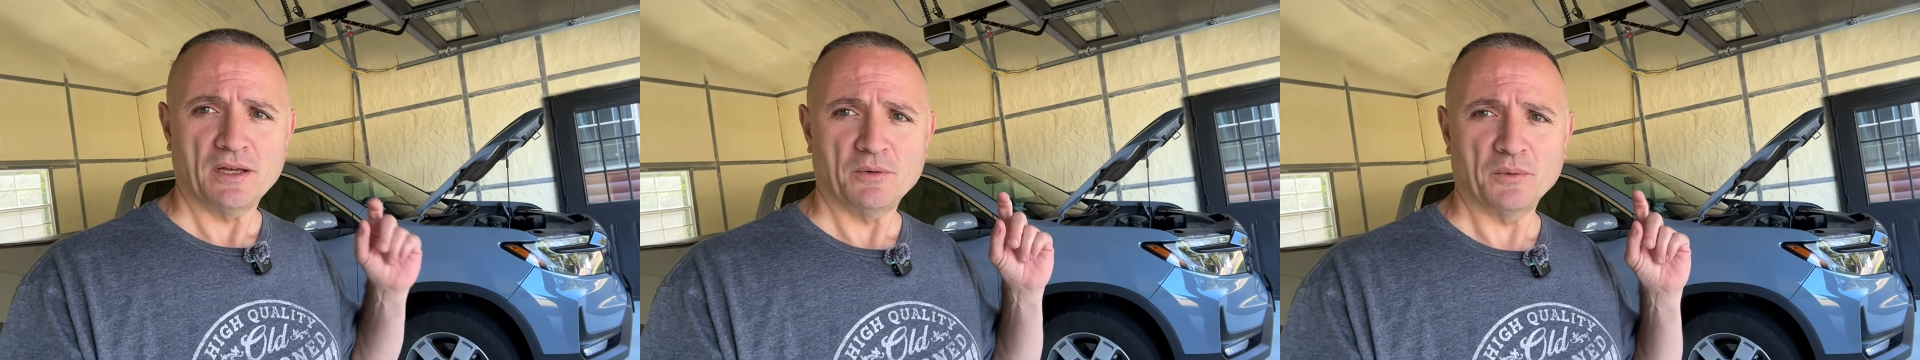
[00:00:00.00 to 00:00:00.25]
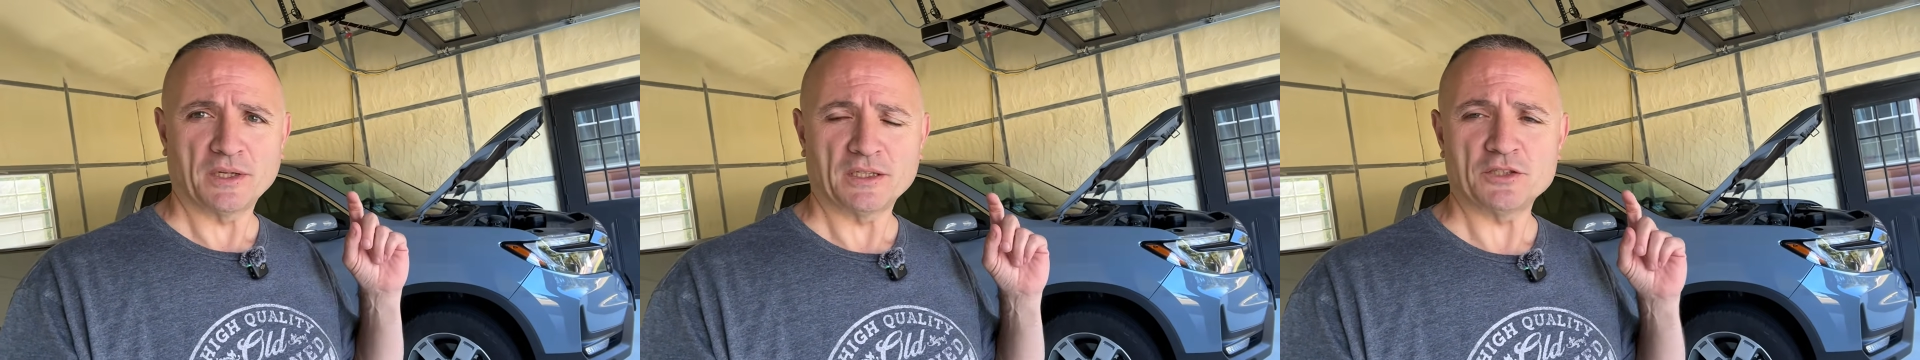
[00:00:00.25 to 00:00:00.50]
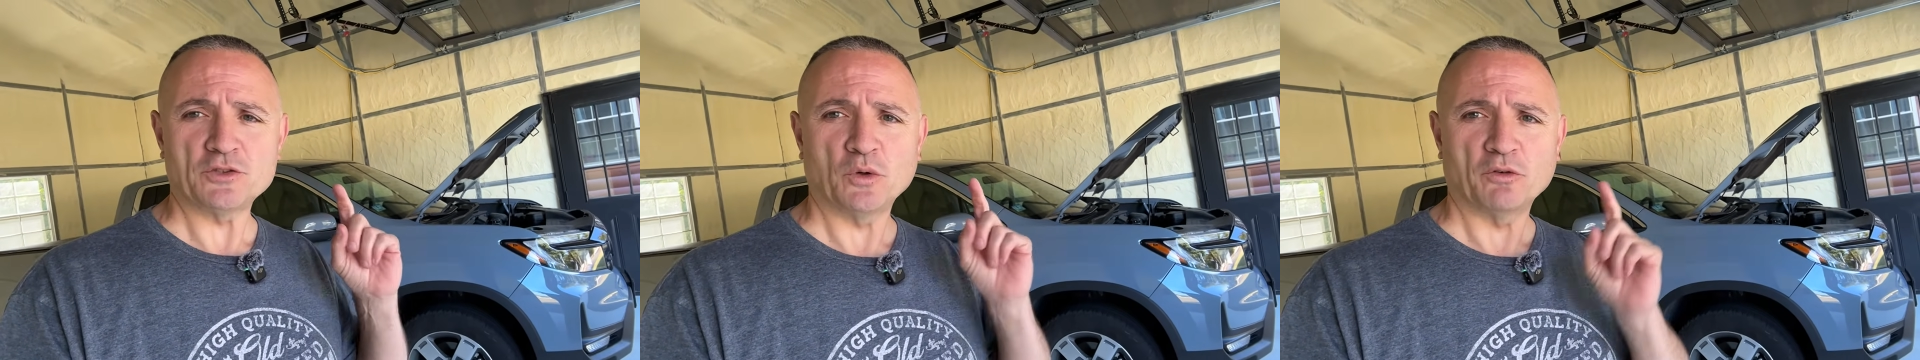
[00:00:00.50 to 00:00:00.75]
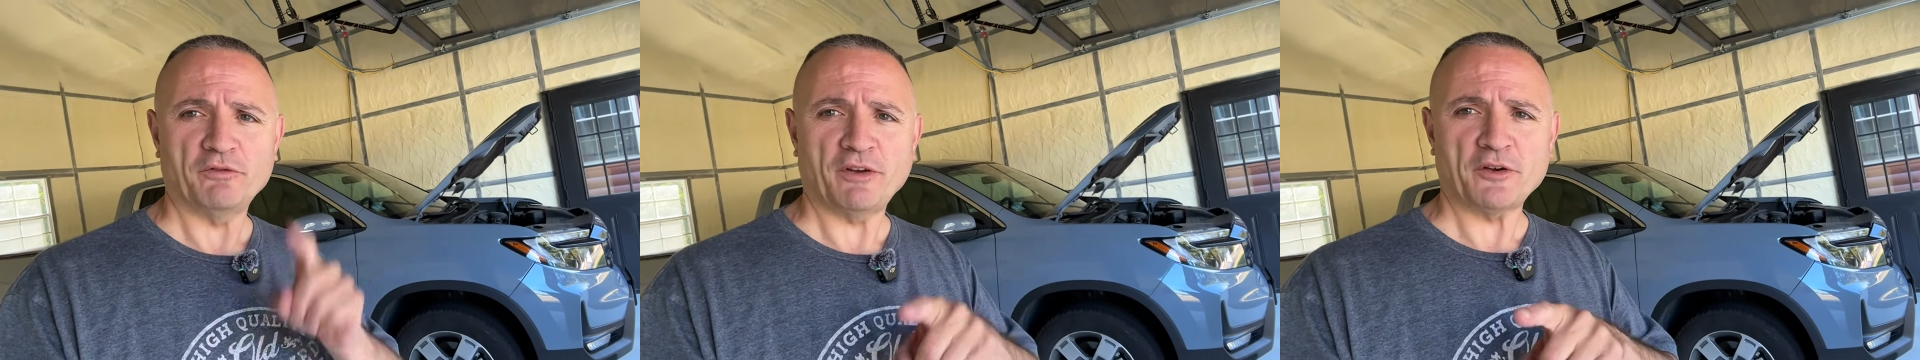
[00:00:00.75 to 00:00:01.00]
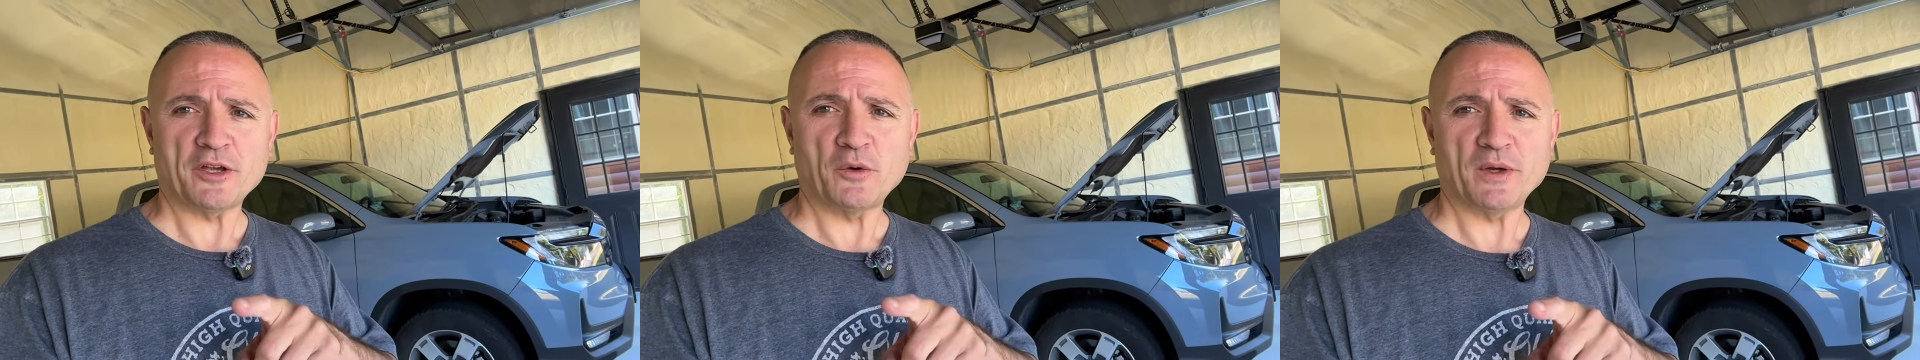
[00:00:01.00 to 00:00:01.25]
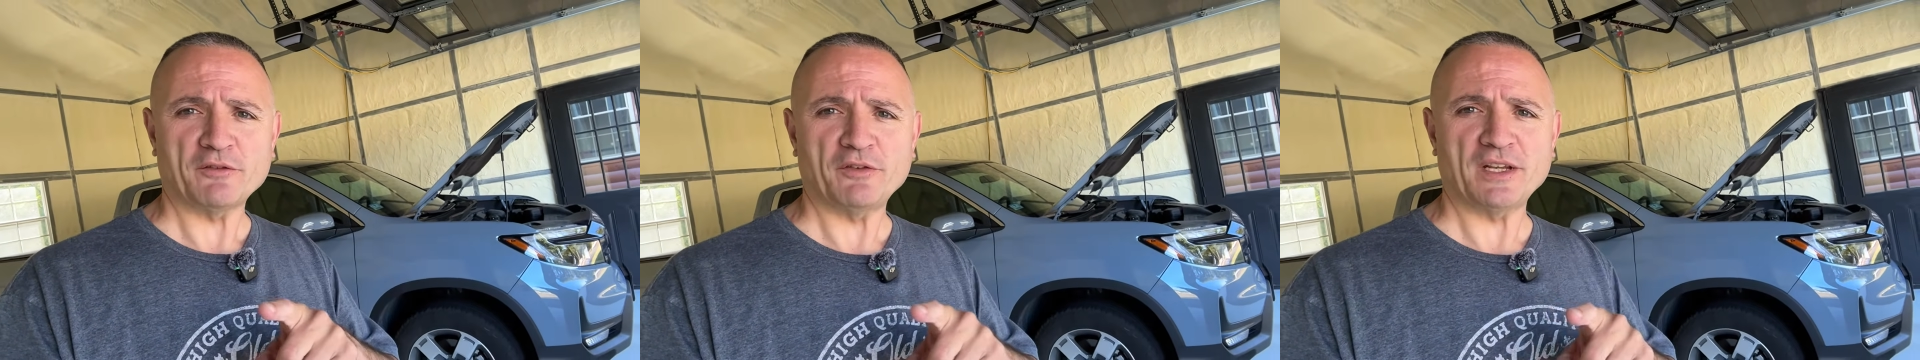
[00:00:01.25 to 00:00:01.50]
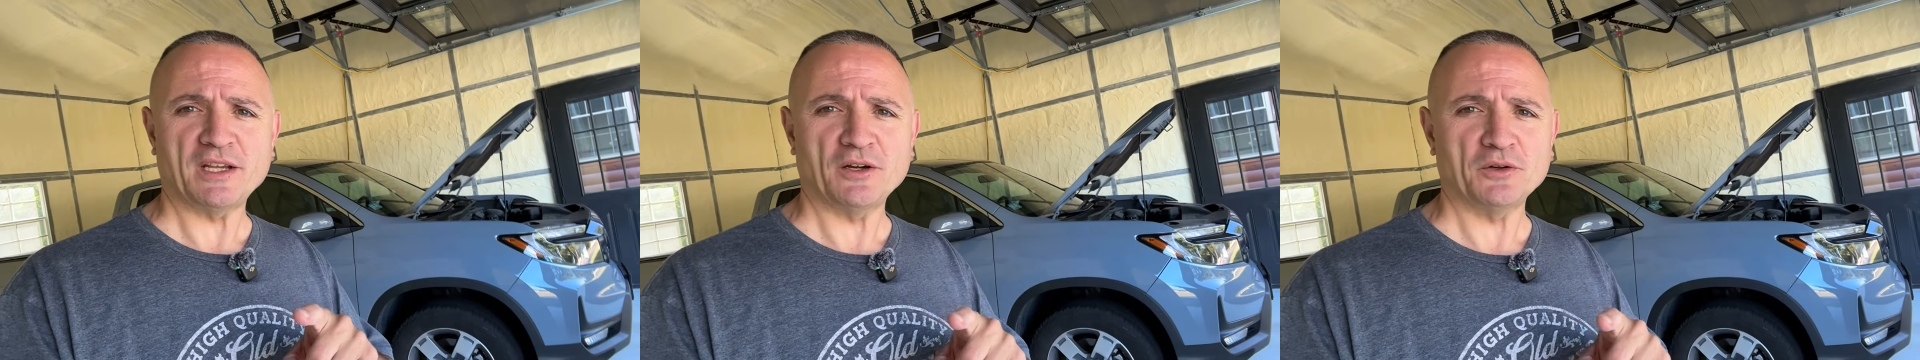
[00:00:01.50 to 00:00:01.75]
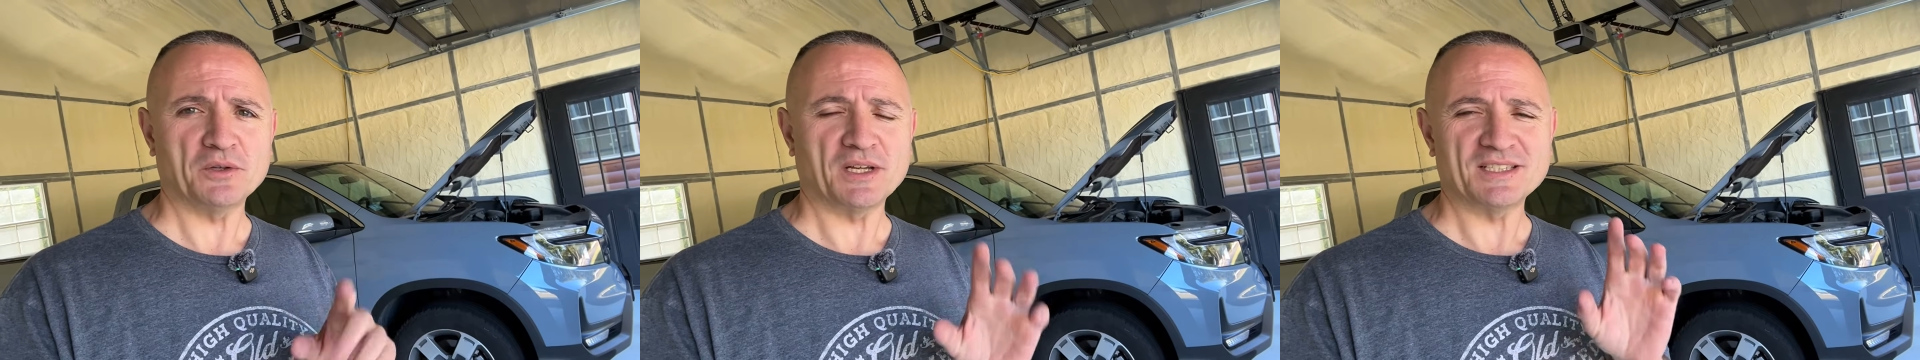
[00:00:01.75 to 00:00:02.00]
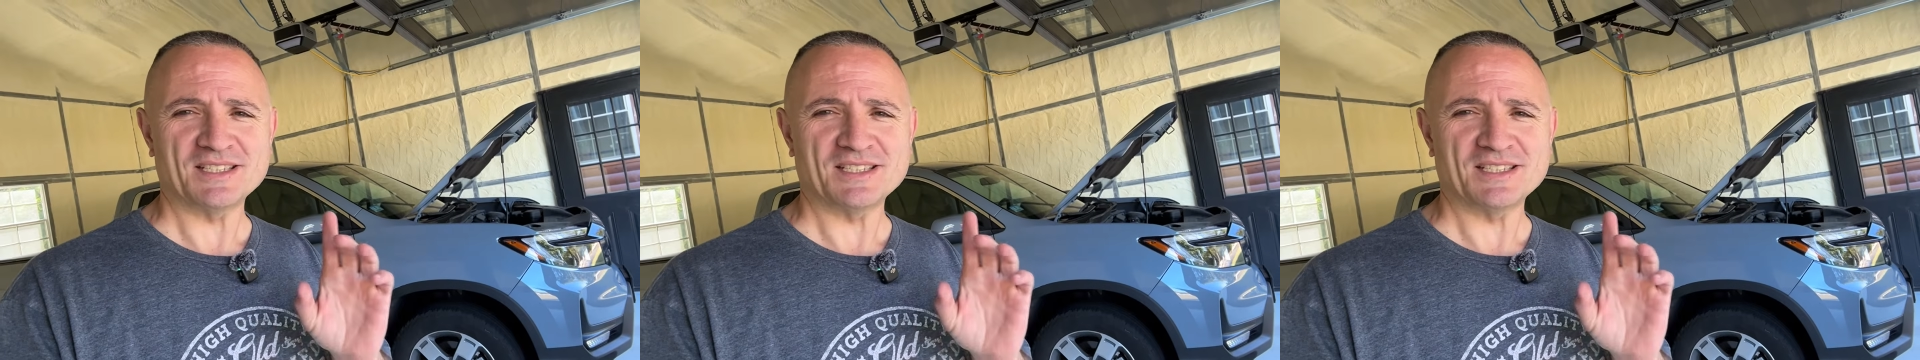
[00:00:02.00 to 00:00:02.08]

We're going to do a very quick video because